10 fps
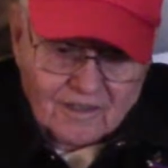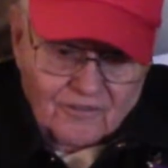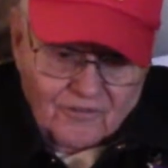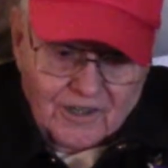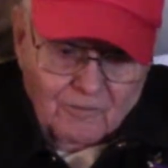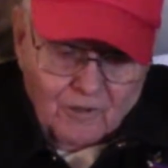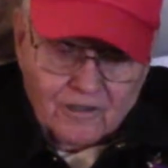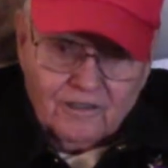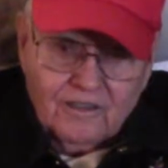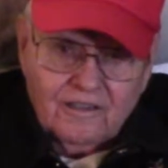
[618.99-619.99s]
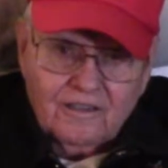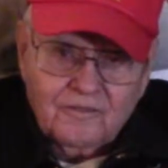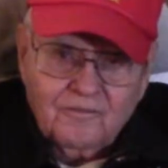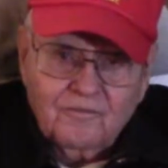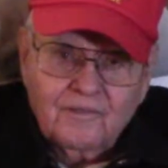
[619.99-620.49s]
framework there that
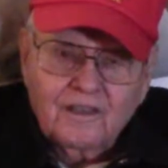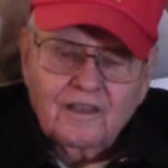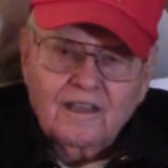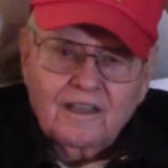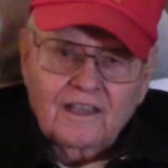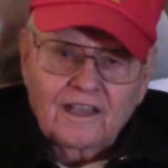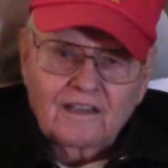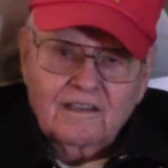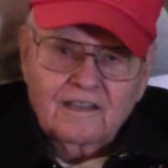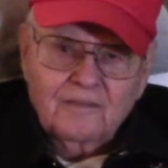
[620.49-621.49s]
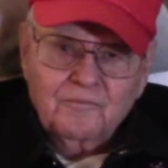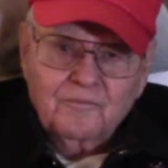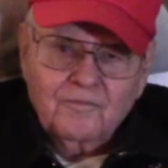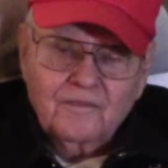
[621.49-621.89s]
held it up.